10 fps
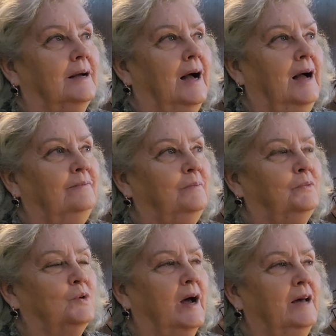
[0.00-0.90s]
I've
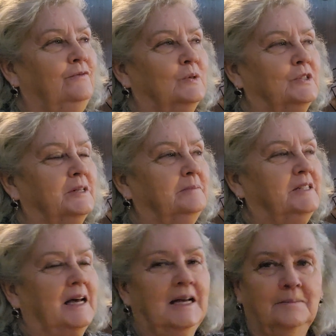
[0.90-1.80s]
tried for some
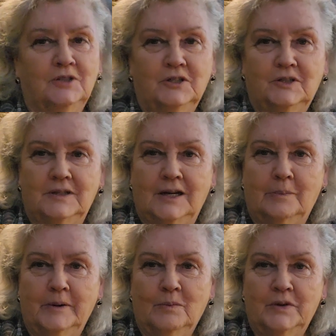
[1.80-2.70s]
time to
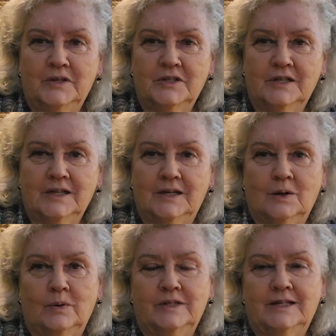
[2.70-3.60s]
help him with his
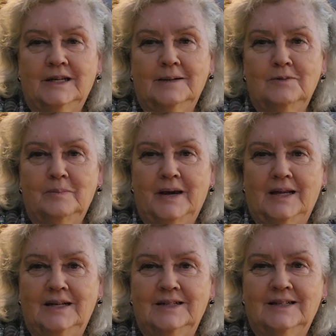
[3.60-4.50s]
ego and tell him
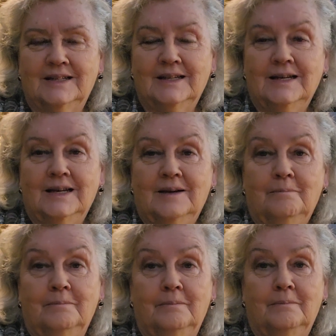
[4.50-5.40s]
about it and
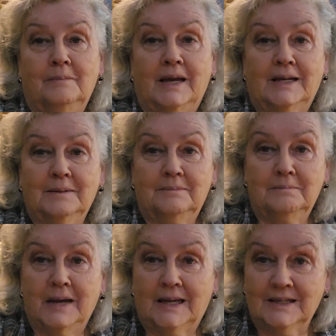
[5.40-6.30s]

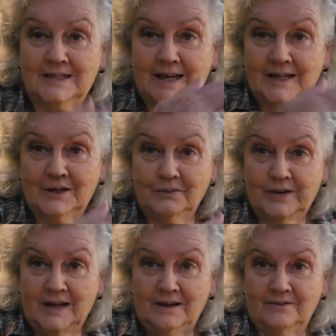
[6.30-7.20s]
make it take it on
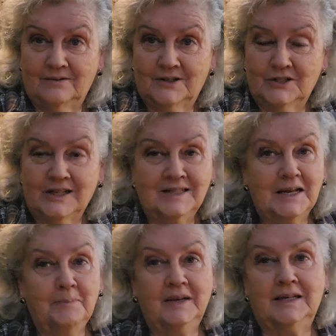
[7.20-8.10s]
down. Because that's
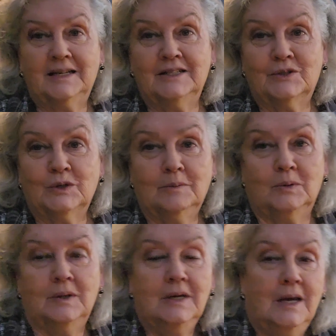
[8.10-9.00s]
how men get in
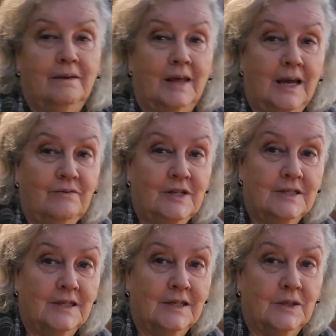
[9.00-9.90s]
trouble. They have
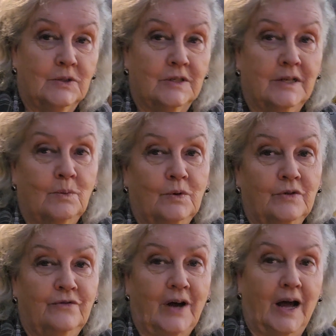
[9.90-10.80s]
these egos and they want
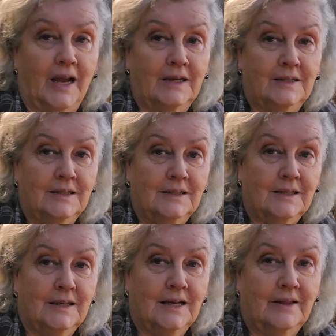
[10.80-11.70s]
to fight.
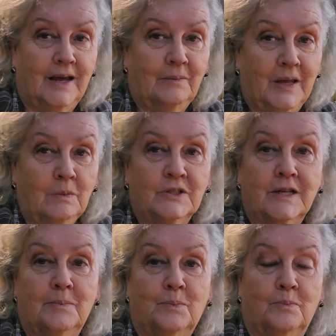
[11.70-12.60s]
That was
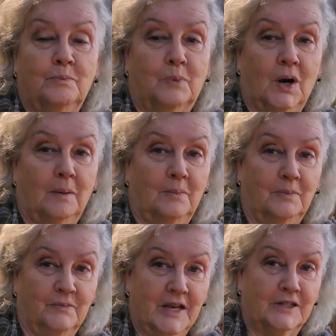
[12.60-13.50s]
that
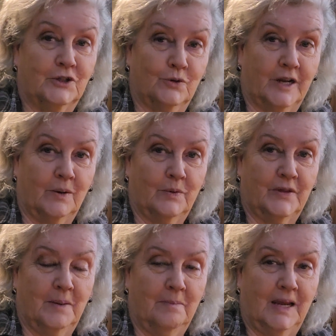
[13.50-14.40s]
problem yesterday with
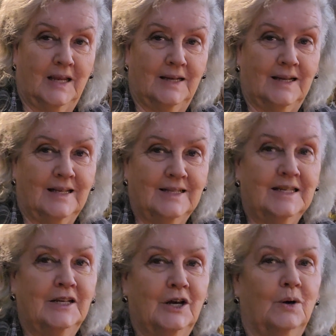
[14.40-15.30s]
that man, his
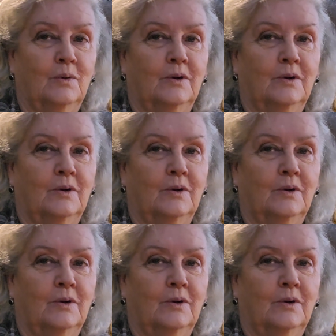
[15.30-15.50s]
ego.